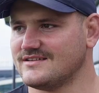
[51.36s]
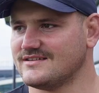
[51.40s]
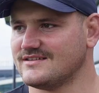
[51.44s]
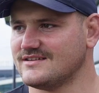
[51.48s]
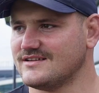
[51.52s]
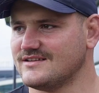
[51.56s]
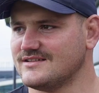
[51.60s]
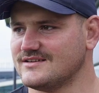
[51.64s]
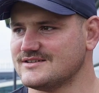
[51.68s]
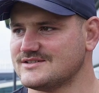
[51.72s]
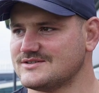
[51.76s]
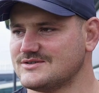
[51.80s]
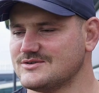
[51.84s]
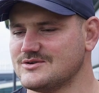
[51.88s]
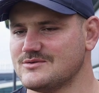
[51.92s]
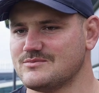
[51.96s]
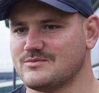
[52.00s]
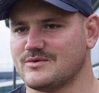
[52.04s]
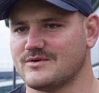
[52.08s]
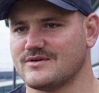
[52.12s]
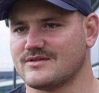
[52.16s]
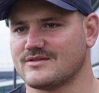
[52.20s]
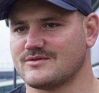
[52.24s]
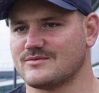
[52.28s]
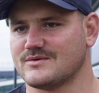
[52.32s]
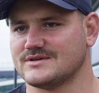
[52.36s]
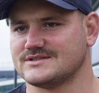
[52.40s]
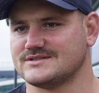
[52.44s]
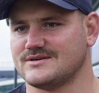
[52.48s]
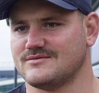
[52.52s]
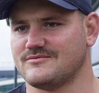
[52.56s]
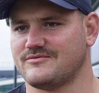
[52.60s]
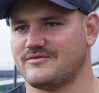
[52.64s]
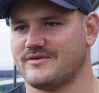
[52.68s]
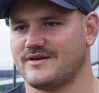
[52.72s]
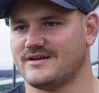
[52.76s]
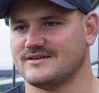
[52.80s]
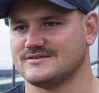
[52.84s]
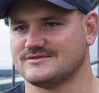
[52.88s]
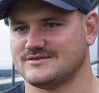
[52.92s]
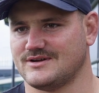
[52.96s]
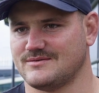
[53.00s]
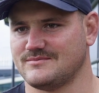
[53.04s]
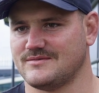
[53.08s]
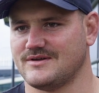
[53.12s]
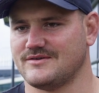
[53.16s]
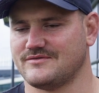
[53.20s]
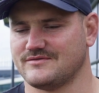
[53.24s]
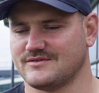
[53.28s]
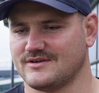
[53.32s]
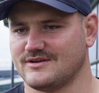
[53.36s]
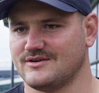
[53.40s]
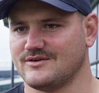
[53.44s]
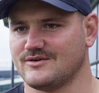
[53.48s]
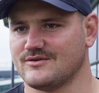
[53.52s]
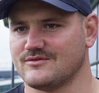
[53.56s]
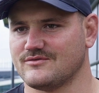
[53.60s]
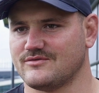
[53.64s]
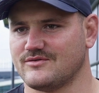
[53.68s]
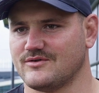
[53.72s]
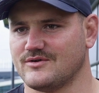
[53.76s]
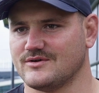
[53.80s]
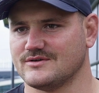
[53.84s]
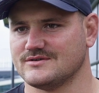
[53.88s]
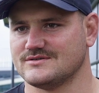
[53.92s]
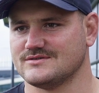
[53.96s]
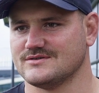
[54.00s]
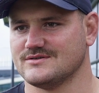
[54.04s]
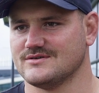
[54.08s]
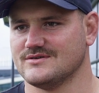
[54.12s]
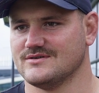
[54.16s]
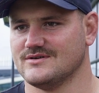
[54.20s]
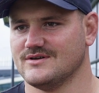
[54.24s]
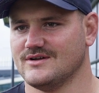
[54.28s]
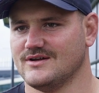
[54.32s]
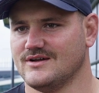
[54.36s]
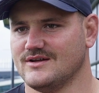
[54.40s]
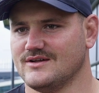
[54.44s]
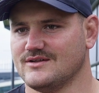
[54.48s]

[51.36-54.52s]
in the stoop with some fans. So I'm definitely looking forward to